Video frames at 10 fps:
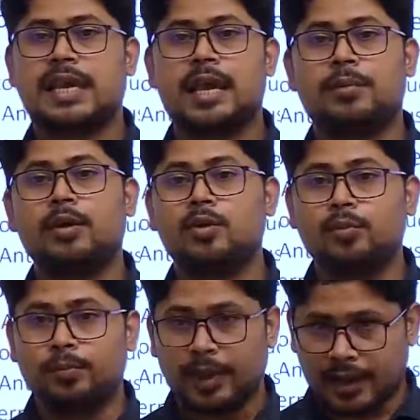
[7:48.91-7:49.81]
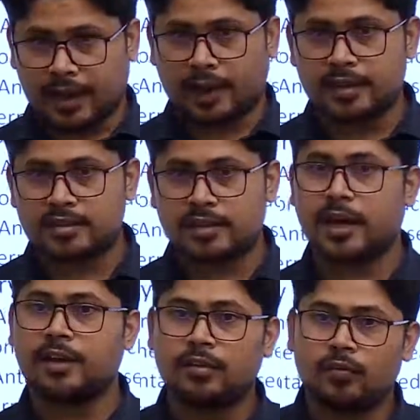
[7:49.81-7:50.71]
able to break ice
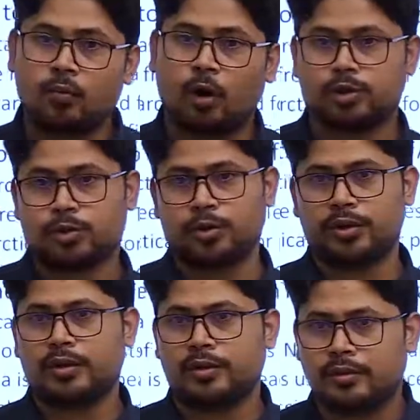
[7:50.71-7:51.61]
and walk through it.